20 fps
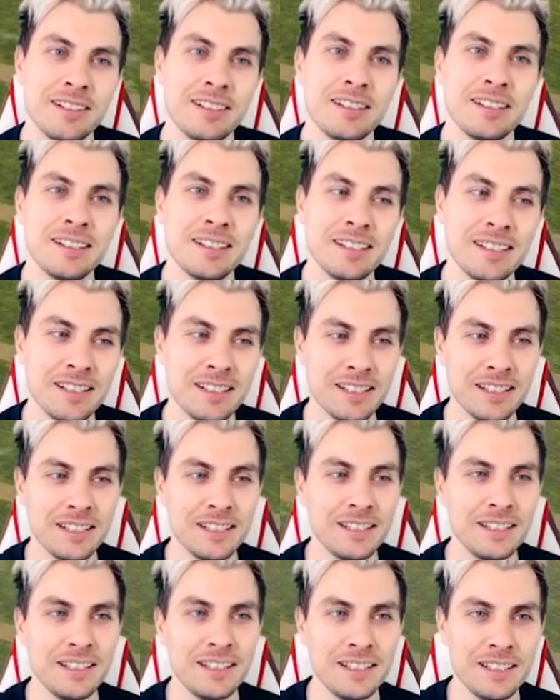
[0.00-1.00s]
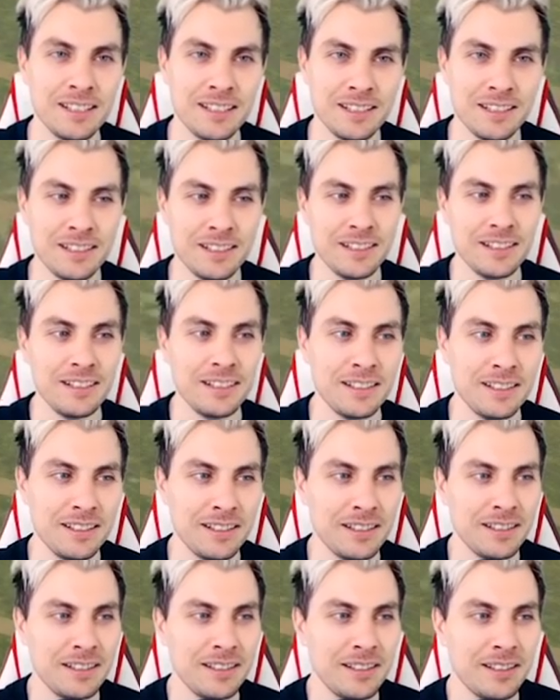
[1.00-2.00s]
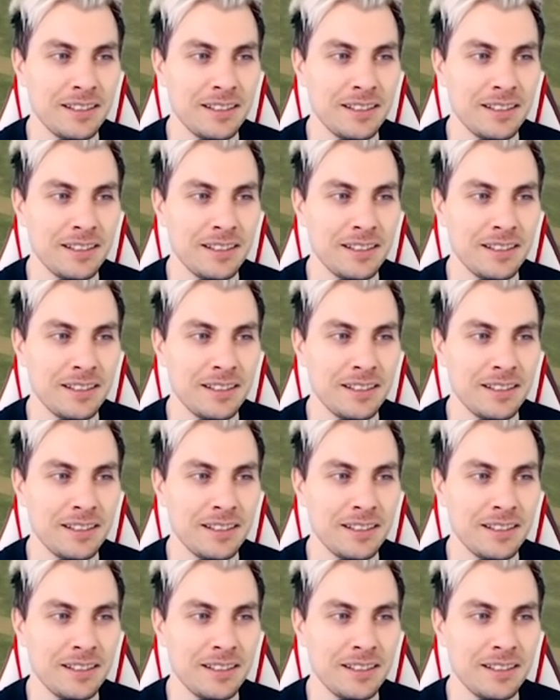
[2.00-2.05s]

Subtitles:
[no speech]